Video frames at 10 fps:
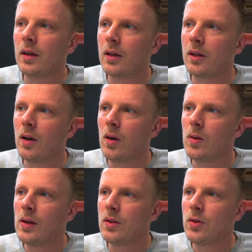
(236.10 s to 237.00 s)

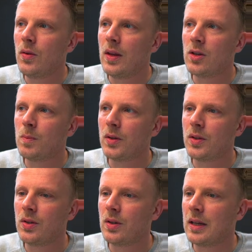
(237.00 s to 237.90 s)
go to this
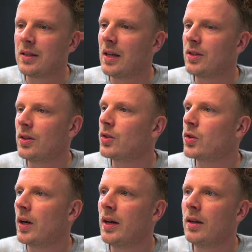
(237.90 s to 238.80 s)
button that says
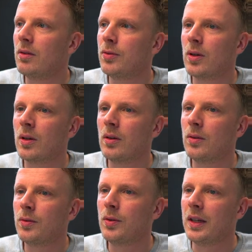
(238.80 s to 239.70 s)
try for
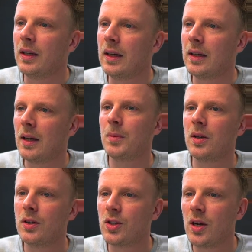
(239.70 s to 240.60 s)
free. And I'm
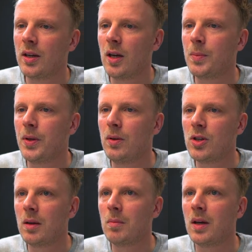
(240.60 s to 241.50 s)
going to sign up
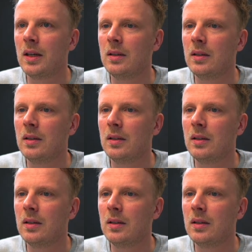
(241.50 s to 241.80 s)
using my